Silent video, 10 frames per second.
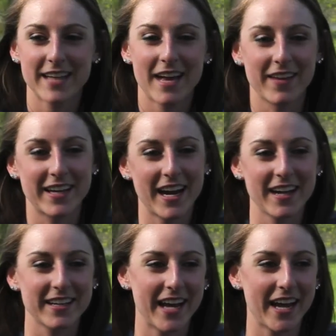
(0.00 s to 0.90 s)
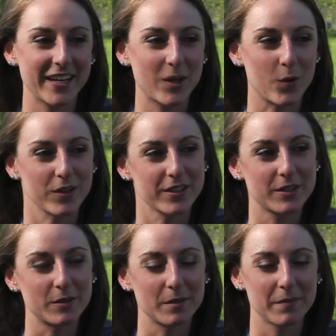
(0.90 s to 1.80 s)
I sat like kind of catty
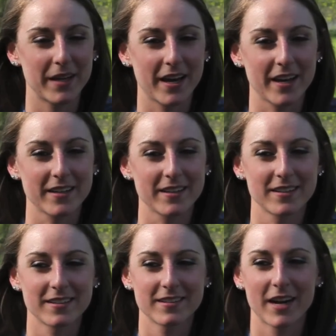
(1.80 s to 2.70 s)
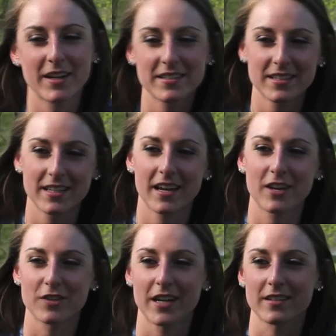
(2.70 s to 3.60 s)
corner to him behind. I didn't sit
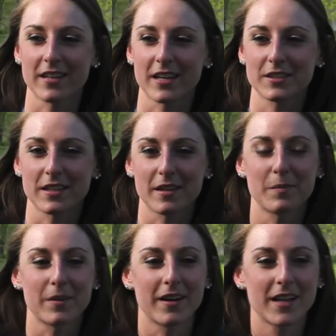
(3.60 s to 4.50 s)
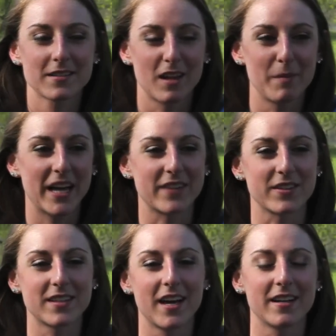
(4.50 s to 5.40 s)
directly next to him, but I saw the back
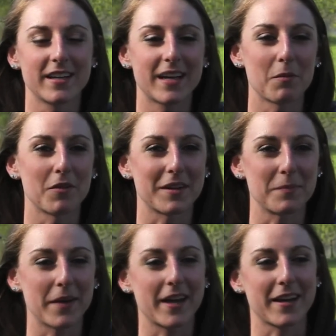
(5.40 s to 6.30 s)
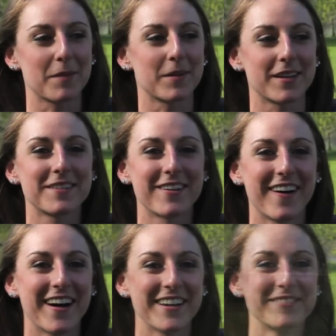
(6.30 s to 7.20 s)
of his head, and he kept looking back at me
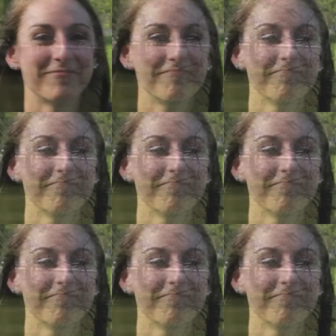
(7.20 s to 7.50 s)
a lot.